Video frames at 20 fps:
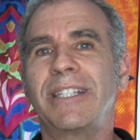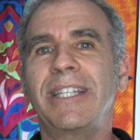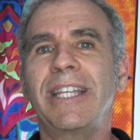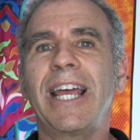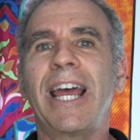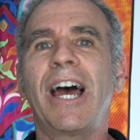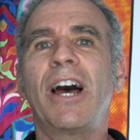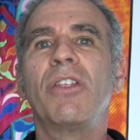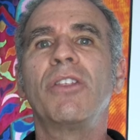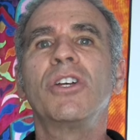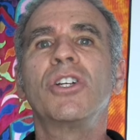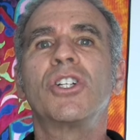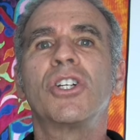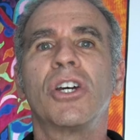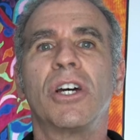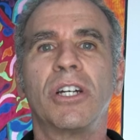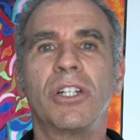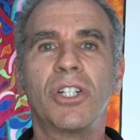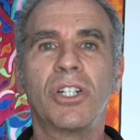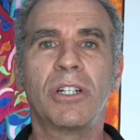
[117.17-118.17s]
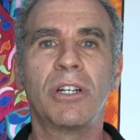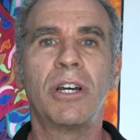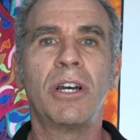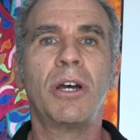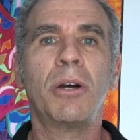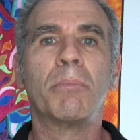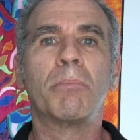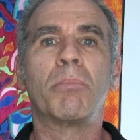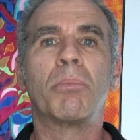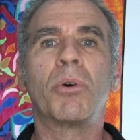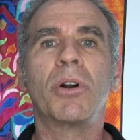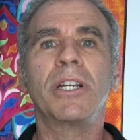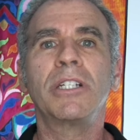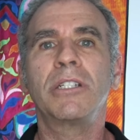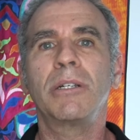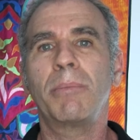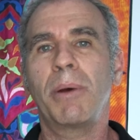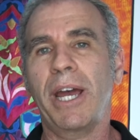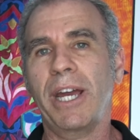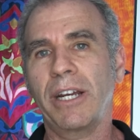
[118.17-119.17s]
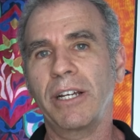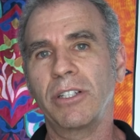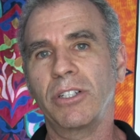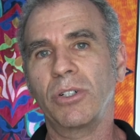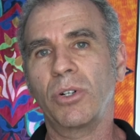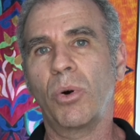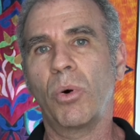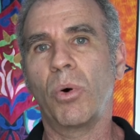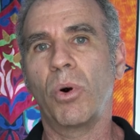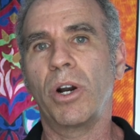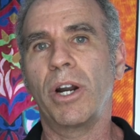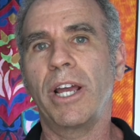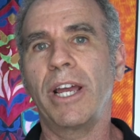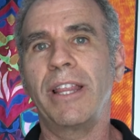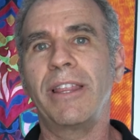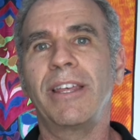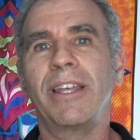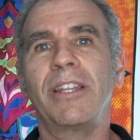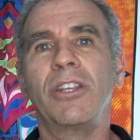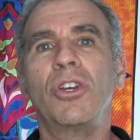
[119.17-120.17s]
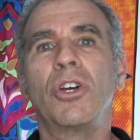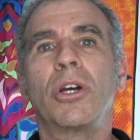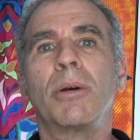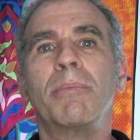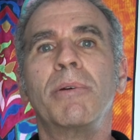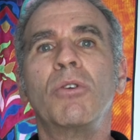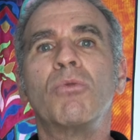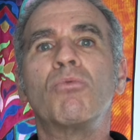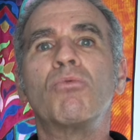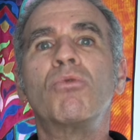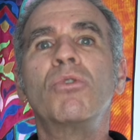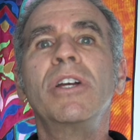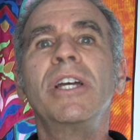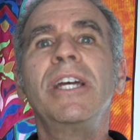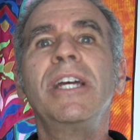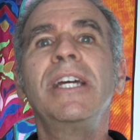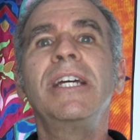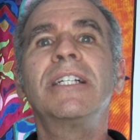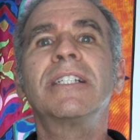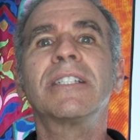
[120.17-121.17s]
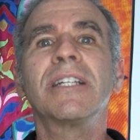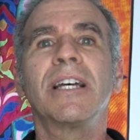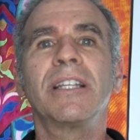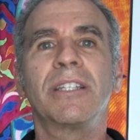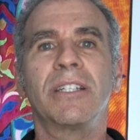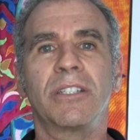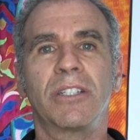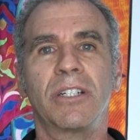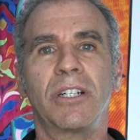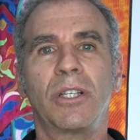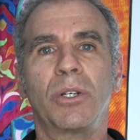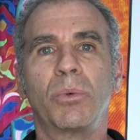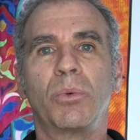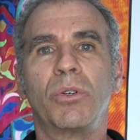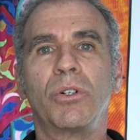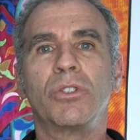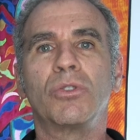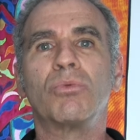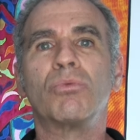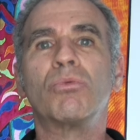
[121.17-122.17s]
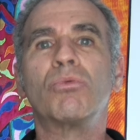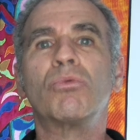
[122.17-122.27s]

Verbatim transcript: Now the judge brings you back into court and then you could be re-sentenced, in other words,